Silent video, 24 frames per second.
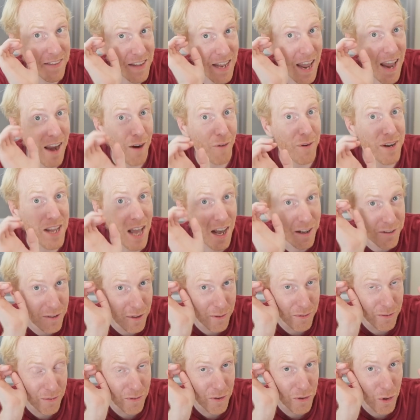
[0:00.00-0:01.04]
the areas
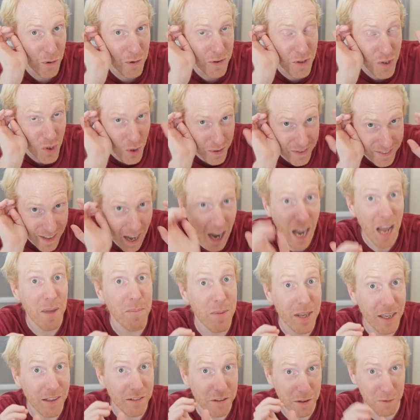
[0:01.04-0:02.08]
of the
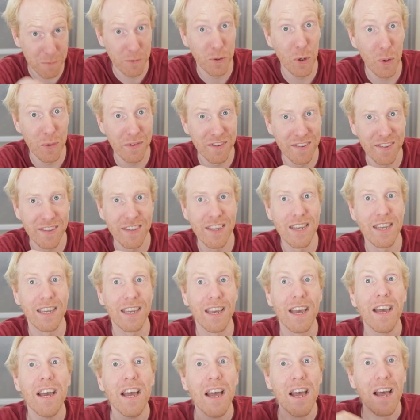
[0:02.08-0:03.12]
timings of good
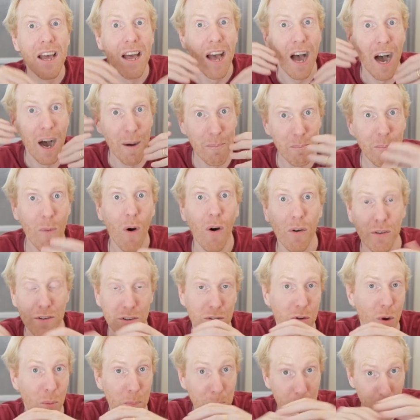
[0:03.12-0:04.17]
seeing
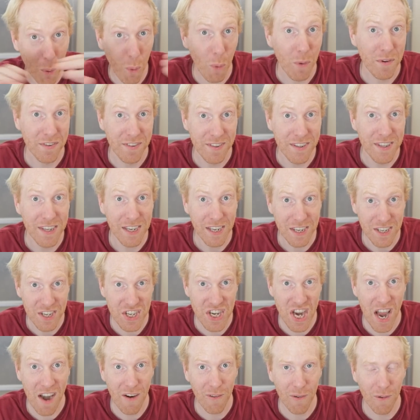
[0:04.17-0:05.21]
amongst your poor seeing in
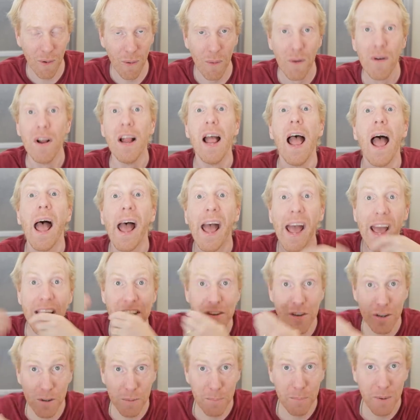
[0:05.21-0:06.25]
general,
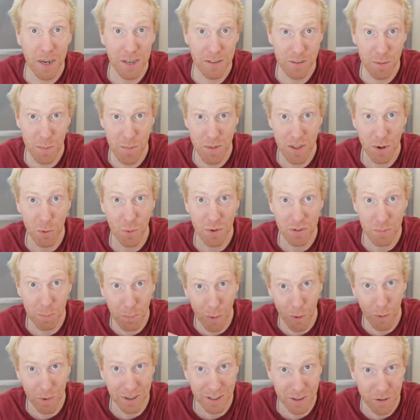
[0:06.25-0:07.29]
and you combine something with
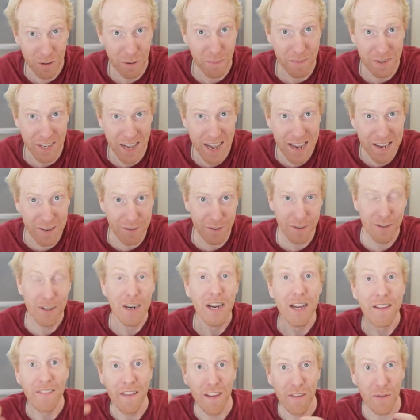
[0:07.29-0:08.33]
blur exterminator,
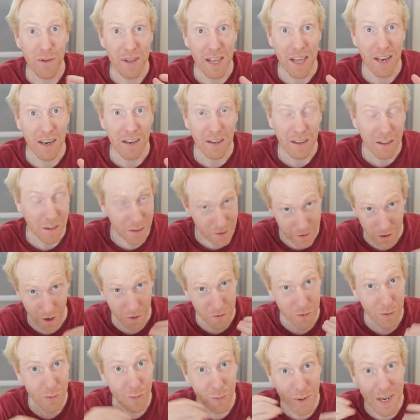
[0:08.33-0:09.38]
then you can
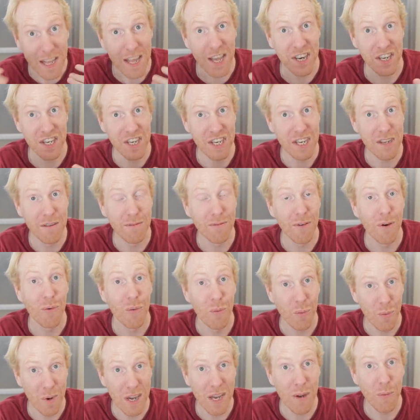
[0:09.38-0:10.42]
start to really achieve
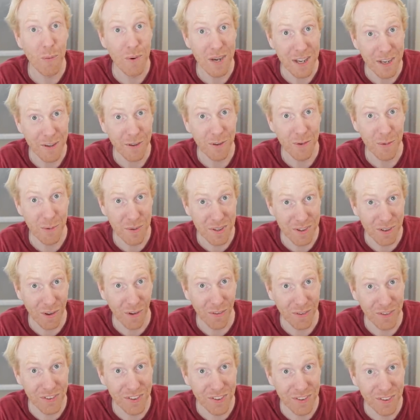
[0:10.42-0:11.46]
really, really good
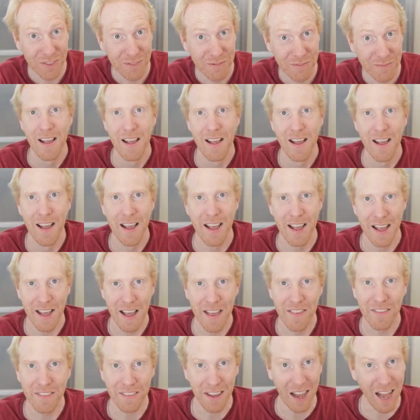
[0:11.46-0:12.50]
results.
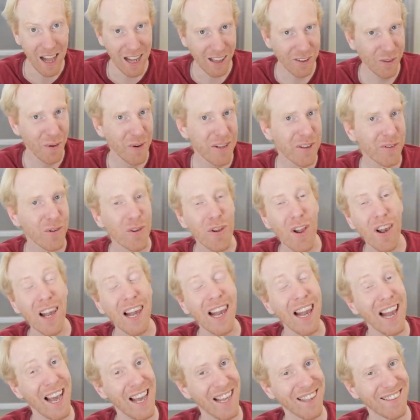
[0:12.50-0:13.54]
And I'll go into the
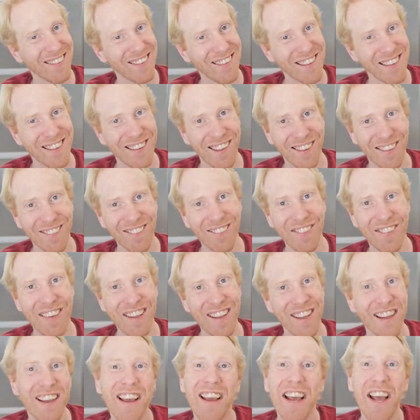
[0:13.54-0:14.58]
last
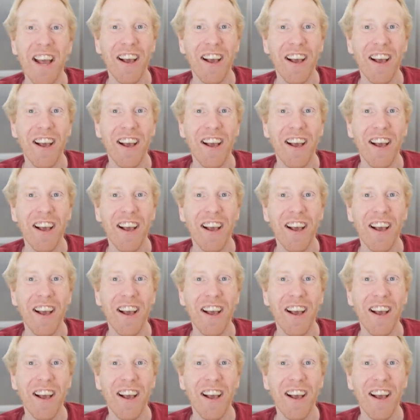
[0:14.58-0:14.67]
subtlety